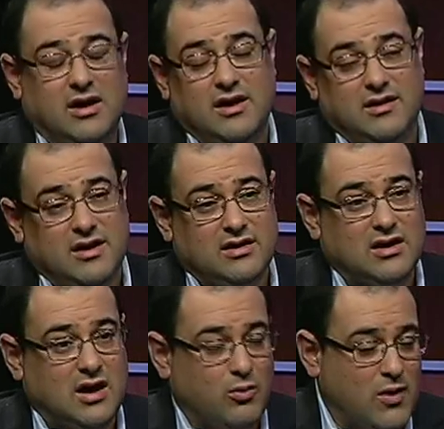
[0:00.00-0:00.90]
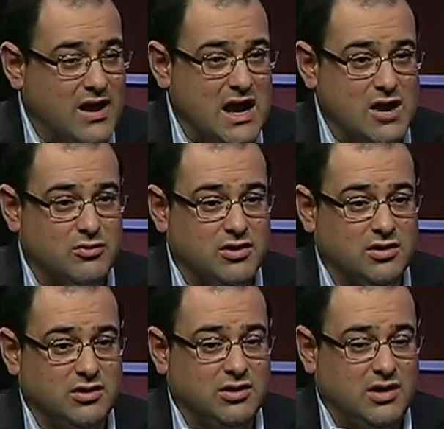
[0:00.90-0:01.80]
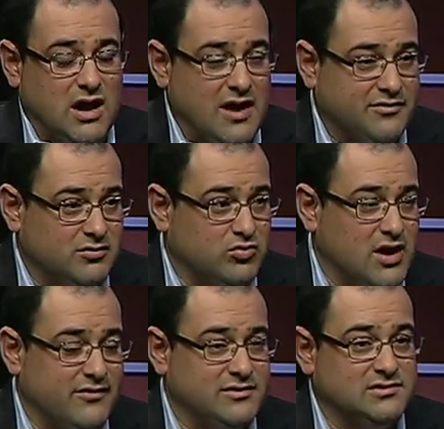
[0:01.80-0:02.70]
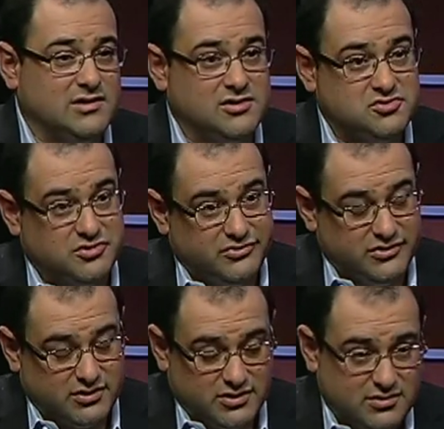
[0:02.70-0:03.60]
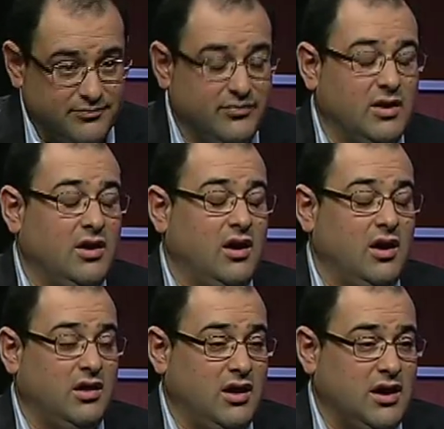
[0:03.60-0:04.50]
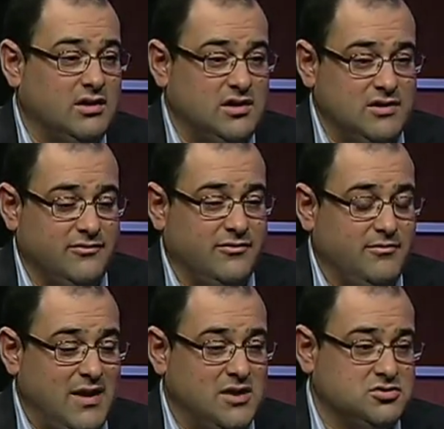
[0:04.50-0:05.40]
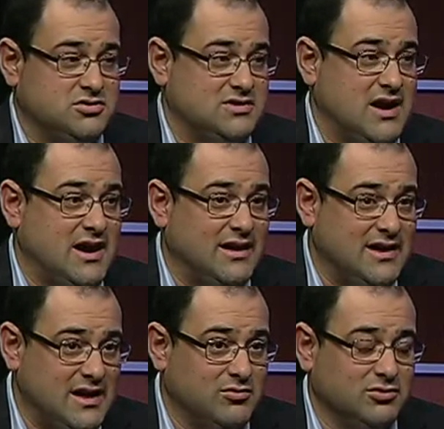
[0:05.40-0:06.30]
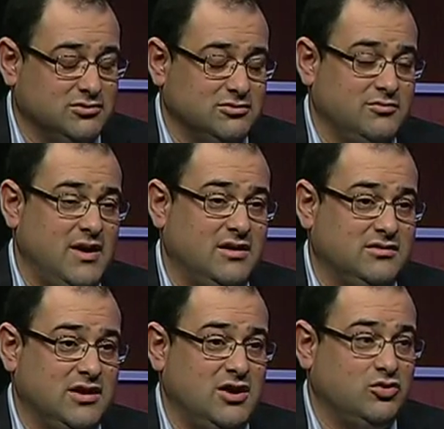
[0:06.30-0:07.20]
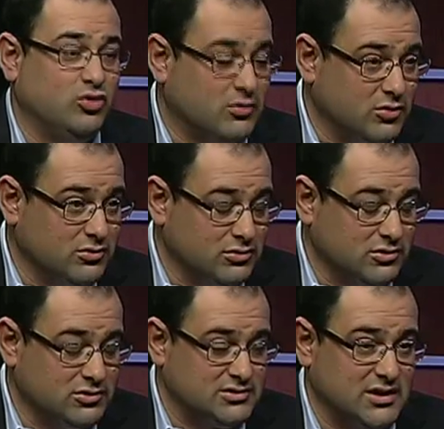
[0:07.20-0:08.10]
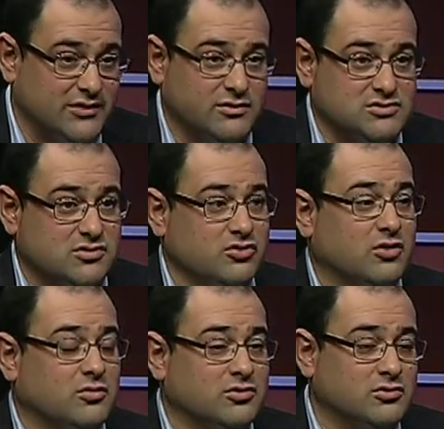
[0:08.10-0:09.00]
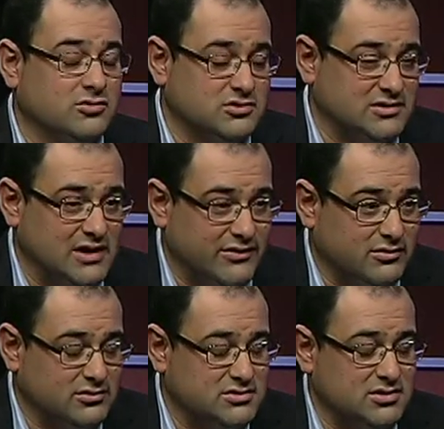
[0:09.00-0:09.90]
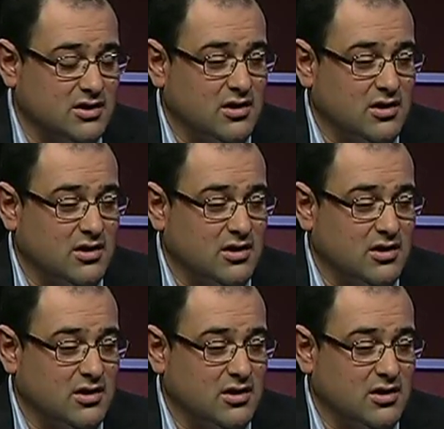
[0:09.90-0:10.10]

and then 1 hour after breakfast, lunch, and dinner. And then if patients are unable to maintain normal glucose levels, the normal glucose levels